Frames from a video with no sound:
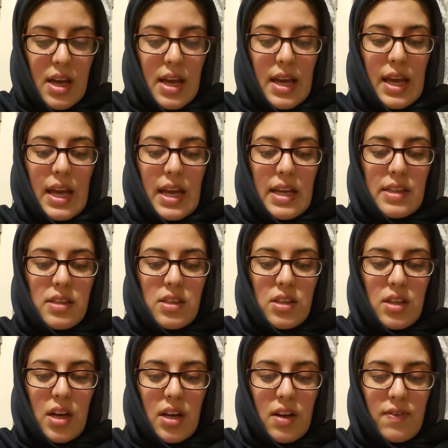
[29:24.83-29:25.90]
He is
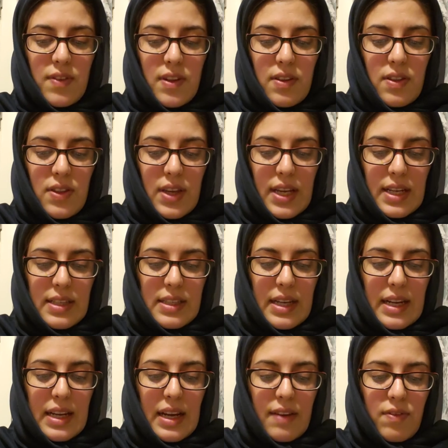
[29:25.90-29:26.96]
none of the things
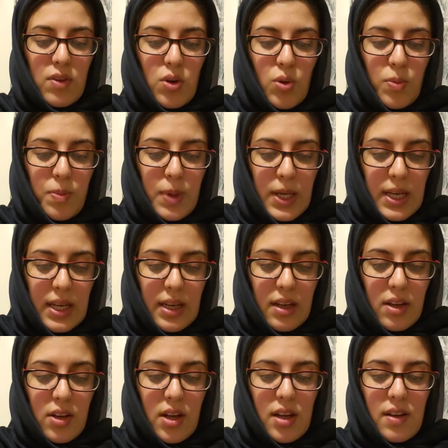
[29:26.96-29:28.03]
that have no being,
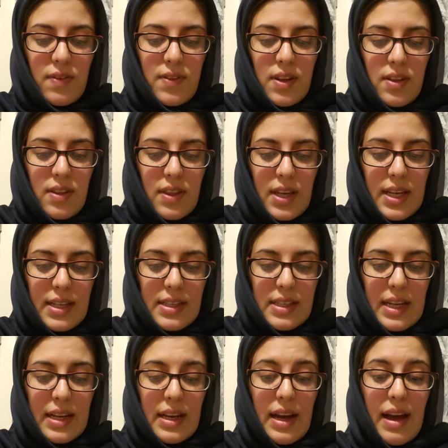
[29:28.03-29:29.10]
none of the things
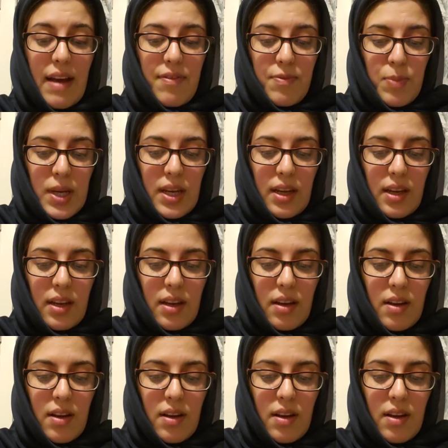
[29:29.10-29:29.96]
that have being.